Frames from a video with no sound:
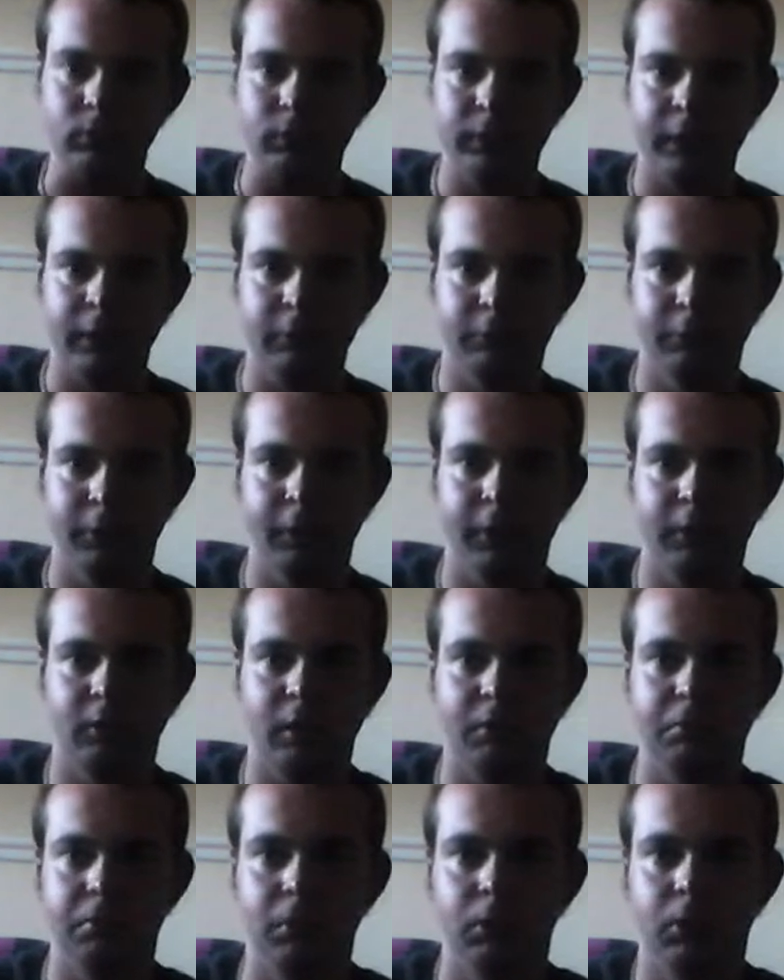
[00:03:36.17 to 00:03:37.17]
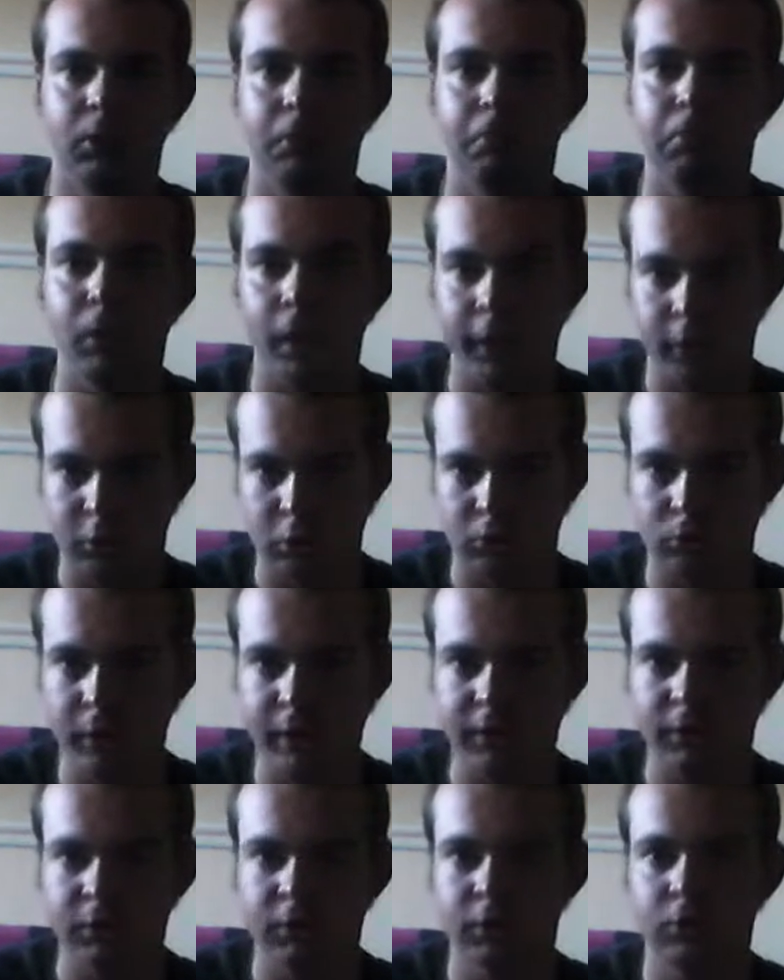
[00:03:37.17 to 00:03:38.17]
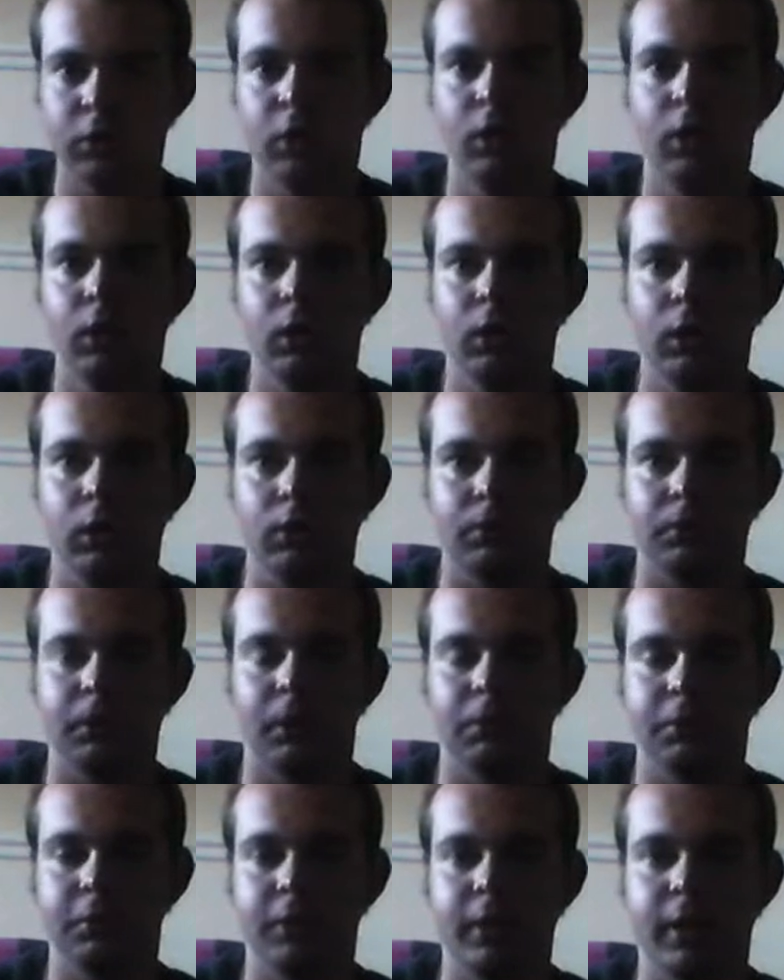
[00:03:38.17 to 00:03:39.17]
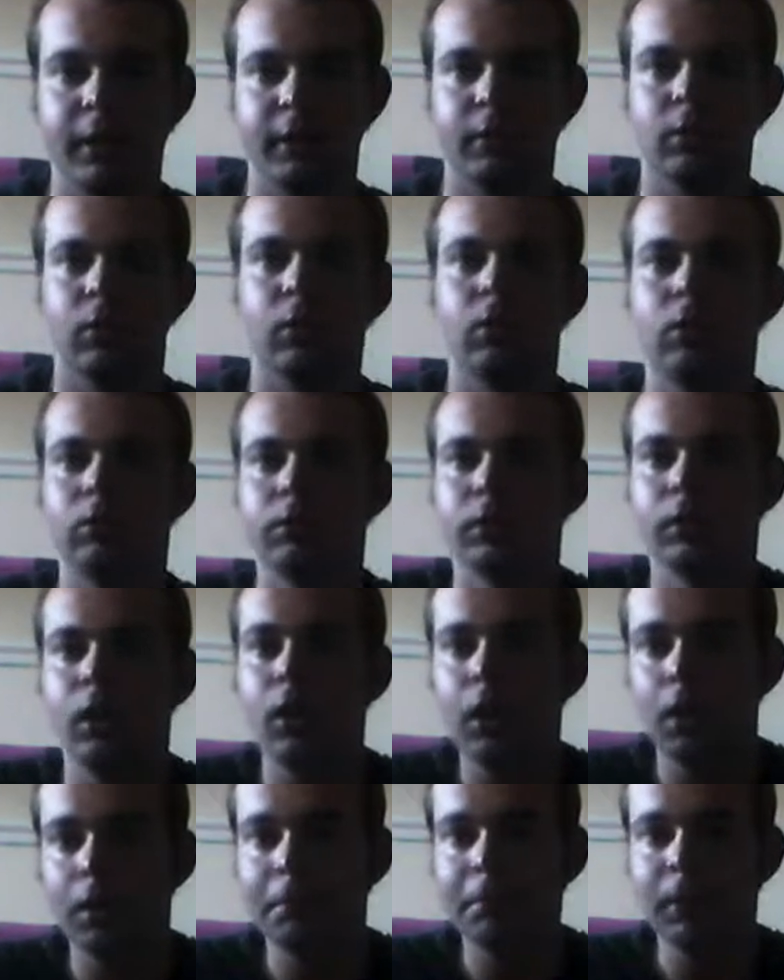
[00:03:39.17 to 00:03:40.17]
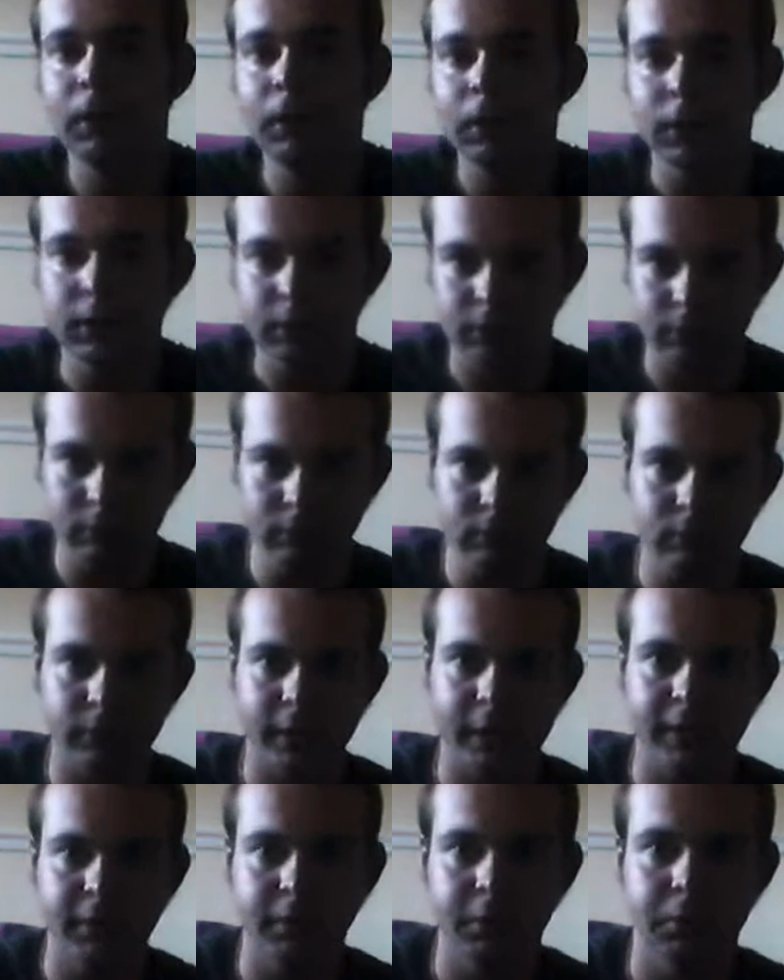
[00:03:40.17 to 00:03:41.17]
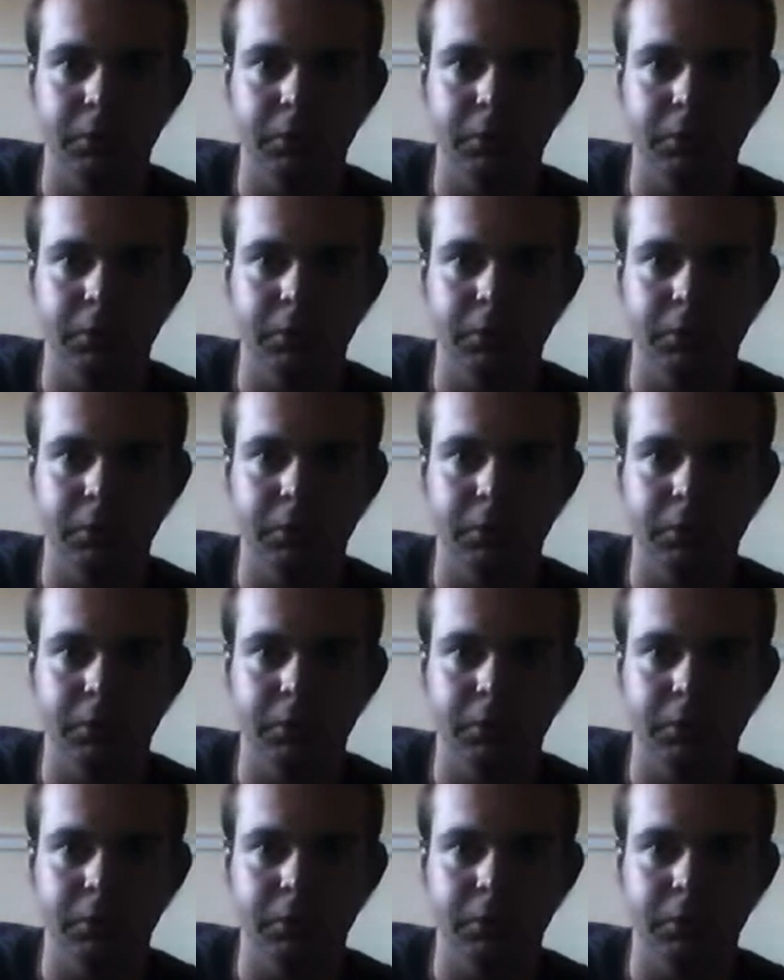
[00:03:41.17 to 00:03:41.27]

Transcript: and for an example breaks your wrist by mistake or an arm, then